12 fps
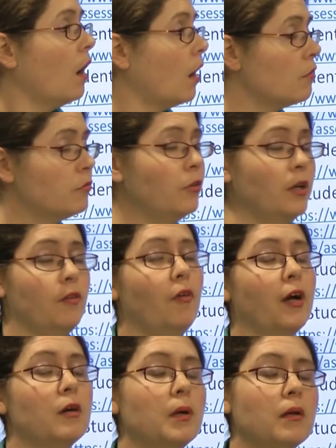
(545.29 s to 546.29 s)
I really
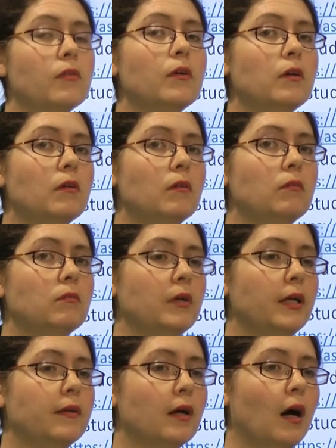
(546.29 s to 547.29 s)
recommend that you
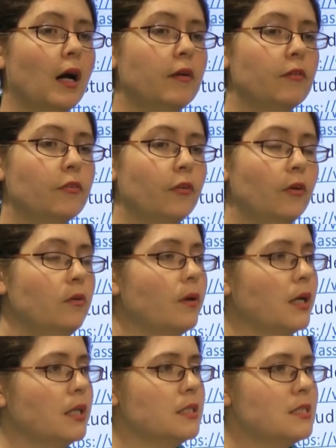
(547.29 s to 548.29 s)
read the guide through
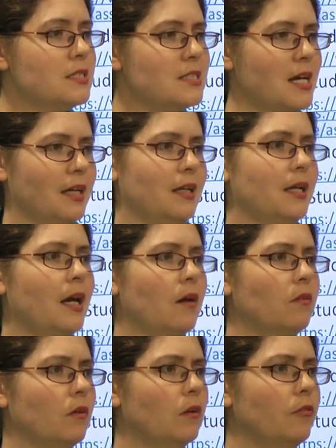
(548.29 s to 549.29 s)
and take
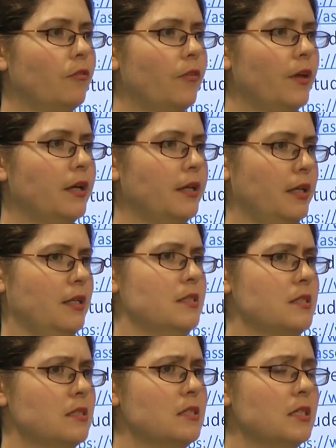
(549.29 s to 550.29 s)
account of the
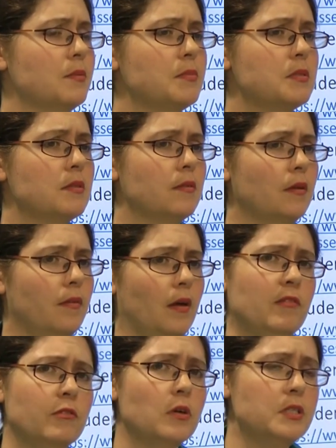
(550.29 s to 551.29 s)
hints and tips that
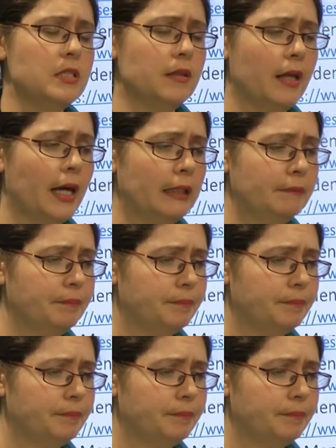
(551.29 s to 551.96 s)
they've got in there.